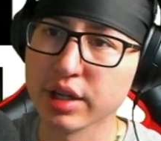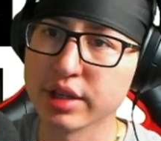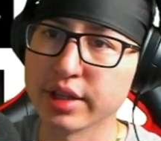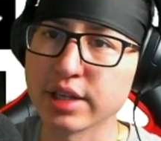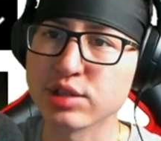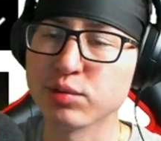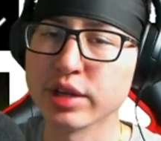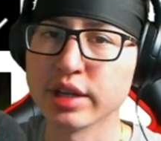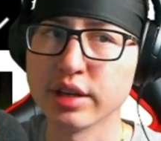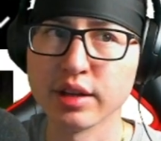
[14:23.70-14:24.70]
that's
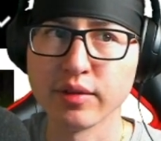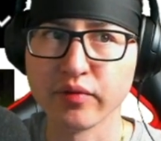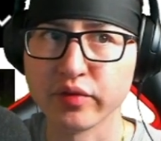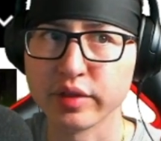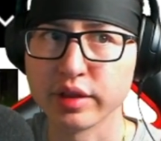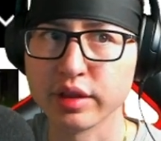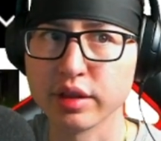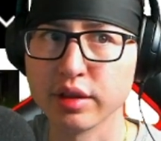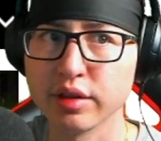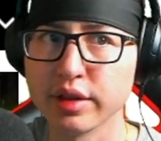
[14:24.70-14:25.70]
when
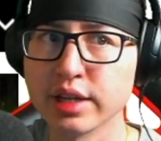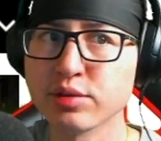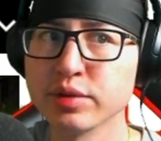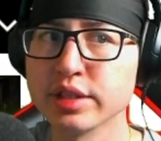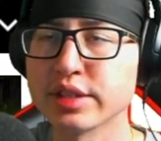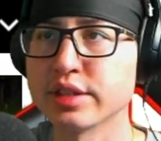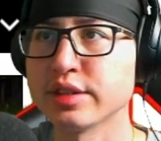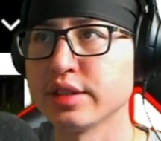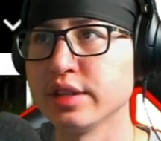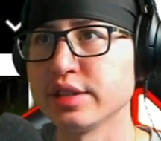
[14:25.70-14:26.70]
the
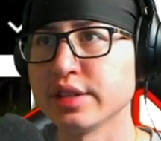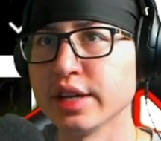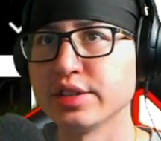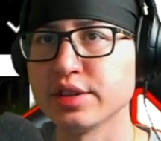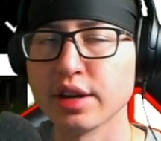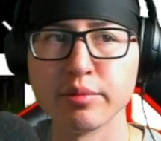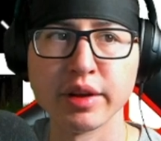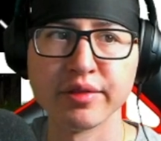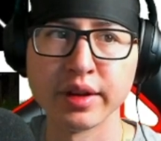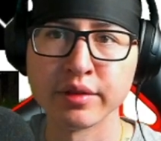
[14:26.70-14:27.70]
stage is not in
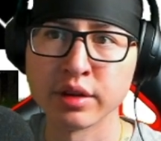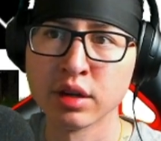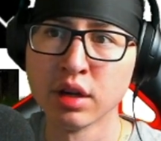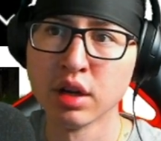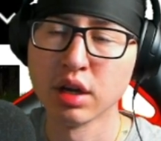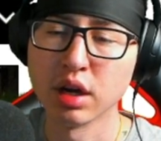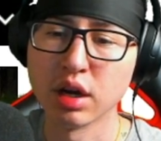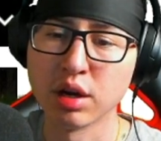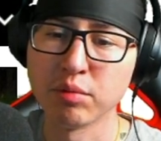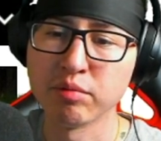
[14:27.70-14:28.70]
my favor.
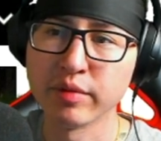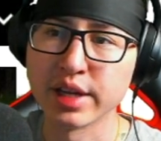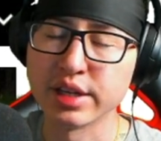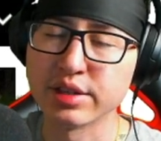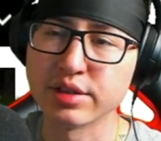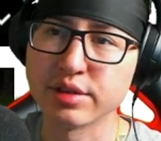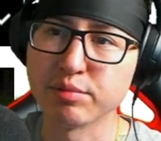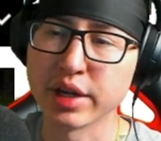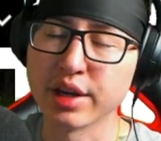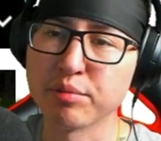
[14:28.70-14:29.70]
And it's
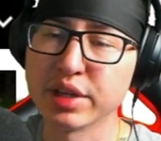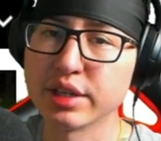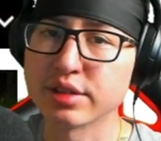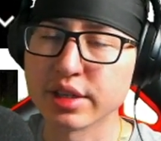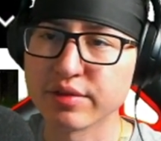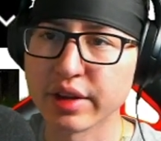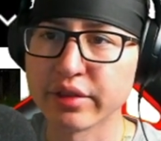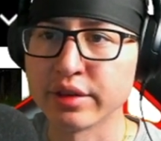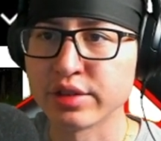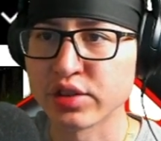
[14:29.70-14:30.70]
might not be in Snake's
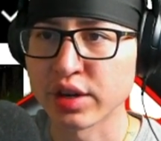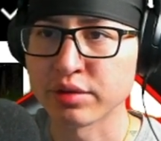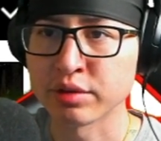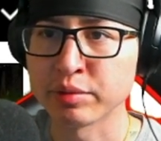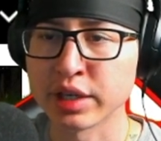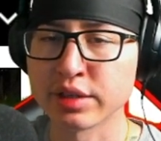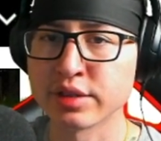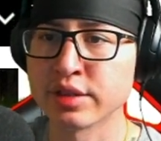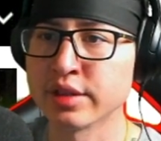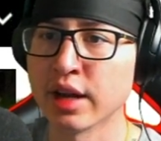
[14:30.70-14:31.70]
favor in general,
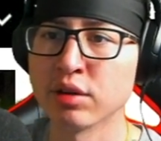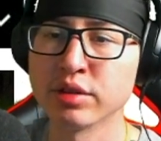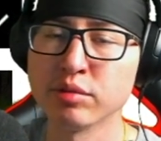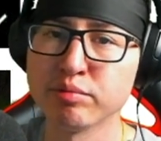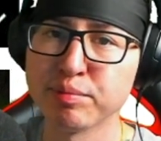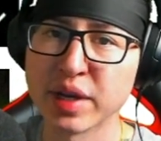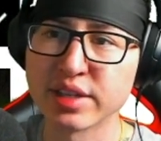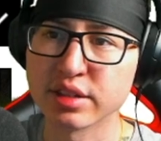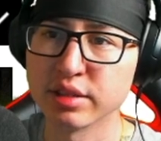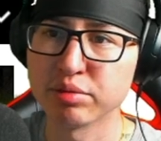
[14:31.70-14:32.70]
because now you're
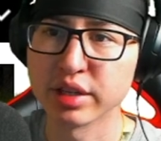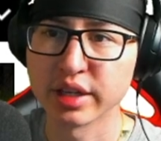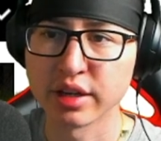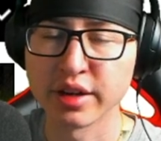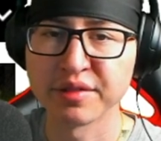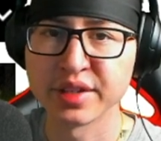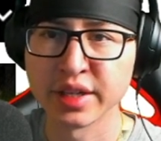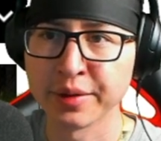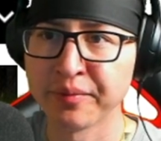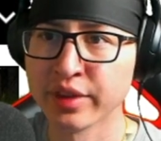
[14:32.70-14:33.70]
basically playing on
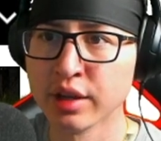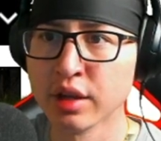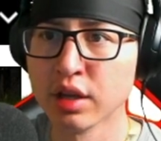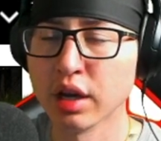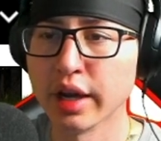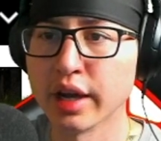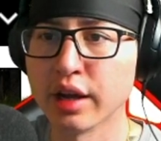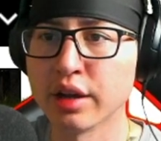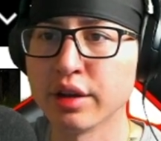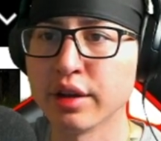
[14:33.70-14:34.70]
FD.
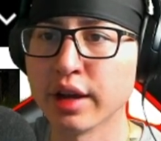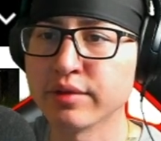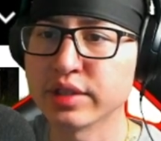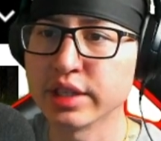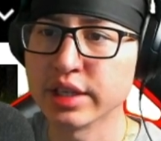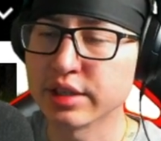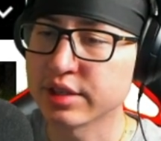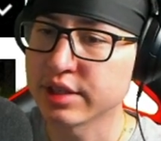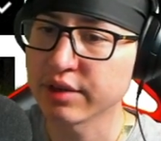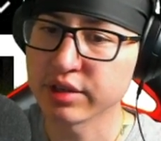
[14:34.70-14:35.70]
And FD
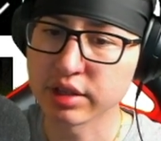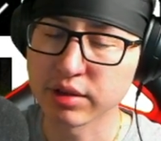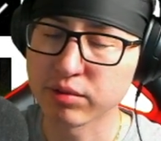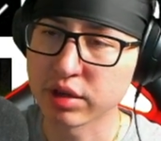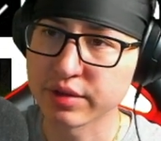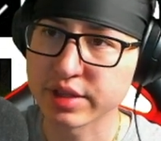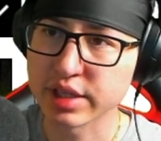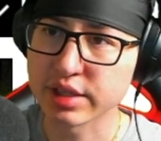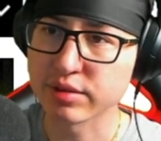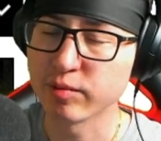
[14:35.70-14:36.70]
is definitely one of
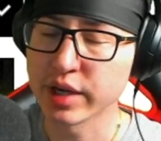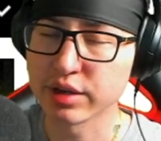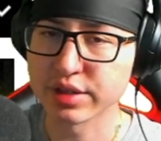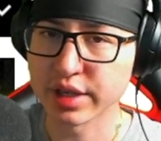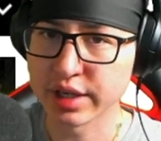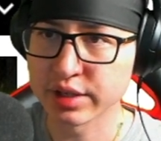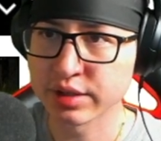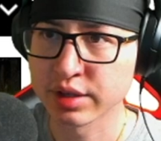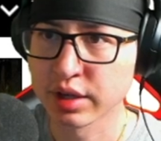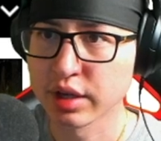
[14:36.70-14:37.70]
Snake's weaker
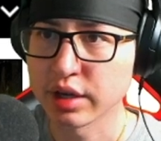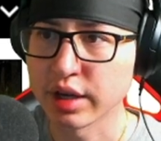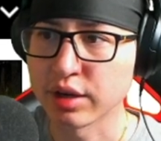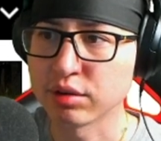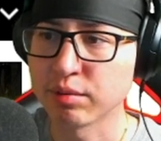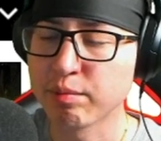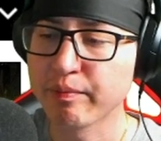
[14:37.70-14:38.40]
stages. Now,